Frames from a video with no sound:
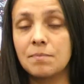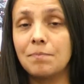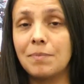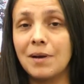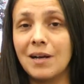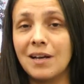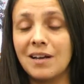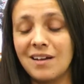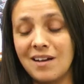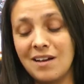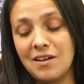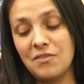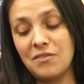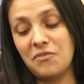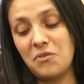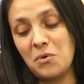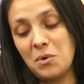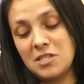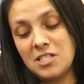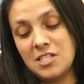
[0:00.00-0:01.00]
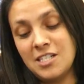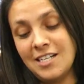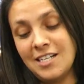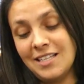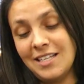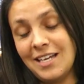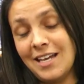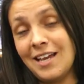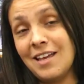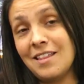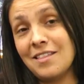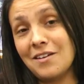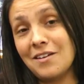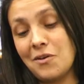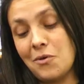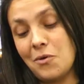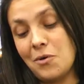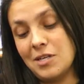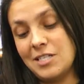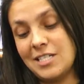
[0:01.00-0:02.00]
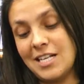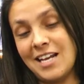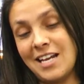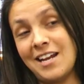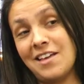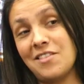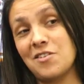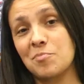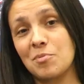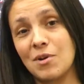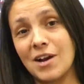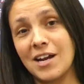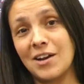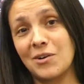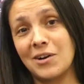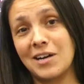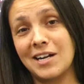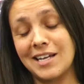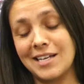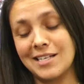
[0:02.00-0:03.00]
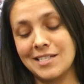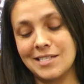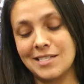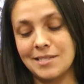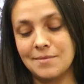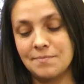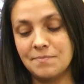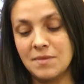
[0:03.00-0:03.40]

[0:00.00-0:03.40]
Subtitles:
but unfortunately, the courts had other priorities.